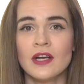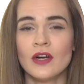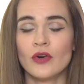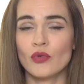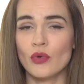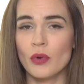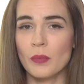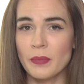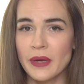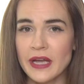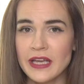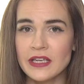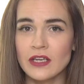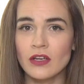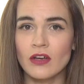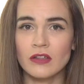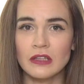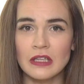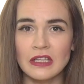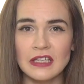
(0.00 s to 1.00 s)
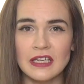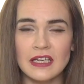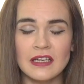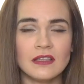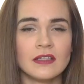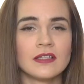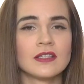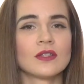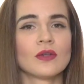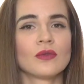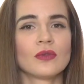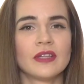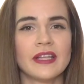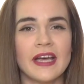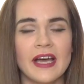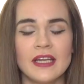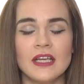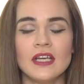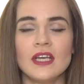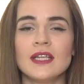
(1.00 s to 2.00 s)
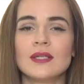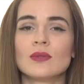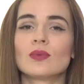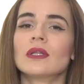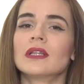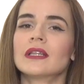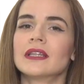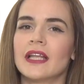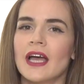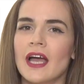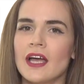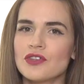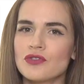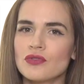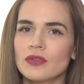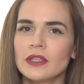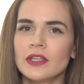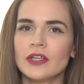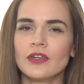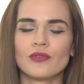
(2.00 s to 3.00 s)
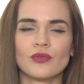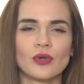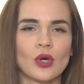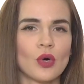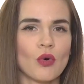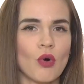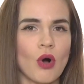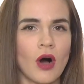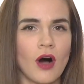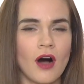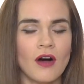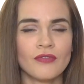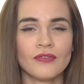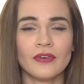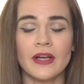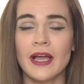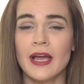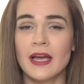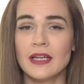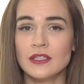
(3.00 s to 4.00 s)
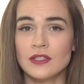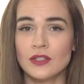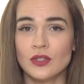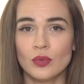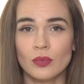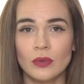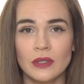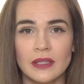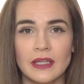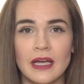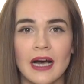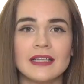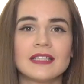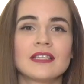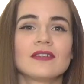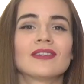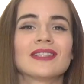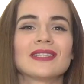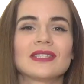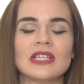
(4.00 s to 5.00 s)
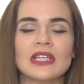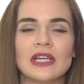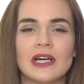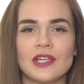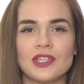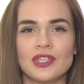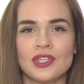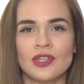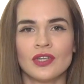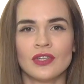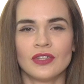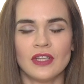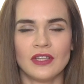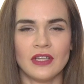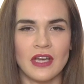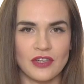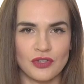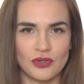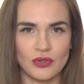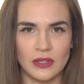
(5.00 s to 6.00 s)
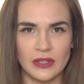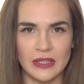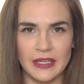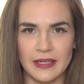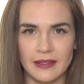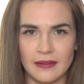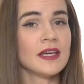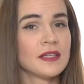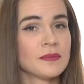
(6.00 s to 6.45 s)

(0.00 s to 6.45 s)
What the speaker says: remaining on the nail, so then it will naturally grow off and you will not even touch the natural nail.